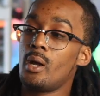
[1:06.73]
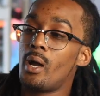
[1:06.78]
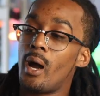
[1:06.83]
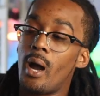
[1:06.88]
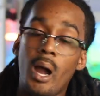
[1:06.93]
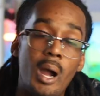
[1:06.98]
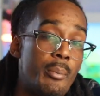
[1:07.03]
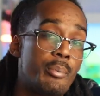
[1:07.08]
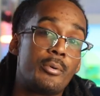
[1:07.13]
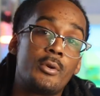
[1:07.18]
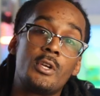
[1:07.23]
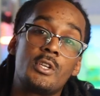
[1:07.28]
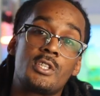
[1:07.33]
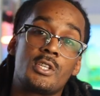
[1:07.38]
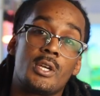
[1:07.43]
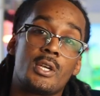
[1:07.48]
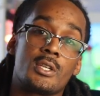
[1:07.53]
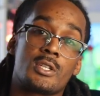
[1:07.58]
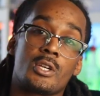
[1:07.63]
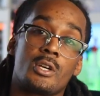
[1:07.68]
I
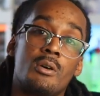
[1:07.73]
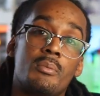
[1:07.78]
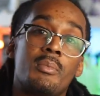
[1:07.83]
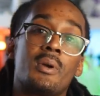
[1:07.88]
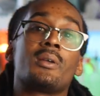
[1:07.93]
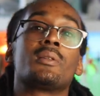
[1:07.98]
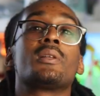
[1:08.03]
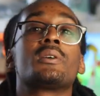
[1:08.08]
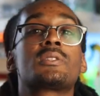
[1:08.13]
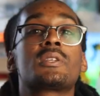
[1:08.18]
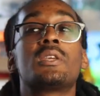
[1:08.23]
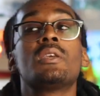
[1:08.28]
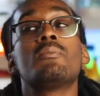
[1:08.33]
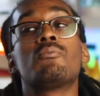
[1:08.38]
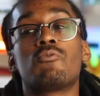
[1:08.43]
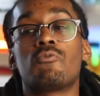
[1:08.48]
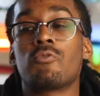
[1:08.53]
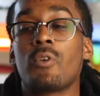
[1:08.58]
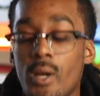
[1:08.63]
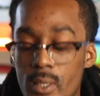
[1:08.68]
appreciate y'all, man. Let's keep
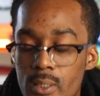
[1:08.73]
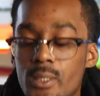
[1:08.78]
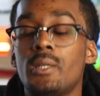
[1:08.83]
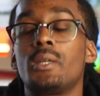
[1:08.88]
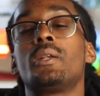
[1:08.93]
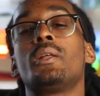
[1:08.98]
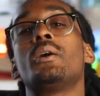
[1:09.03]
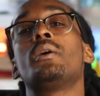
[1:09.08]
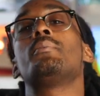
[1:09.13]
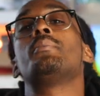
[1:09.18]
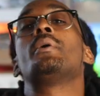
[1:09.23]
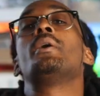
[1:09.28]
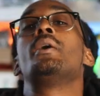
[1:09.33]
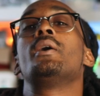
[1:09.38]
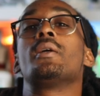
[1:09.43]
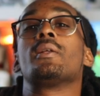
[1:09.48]
running it up.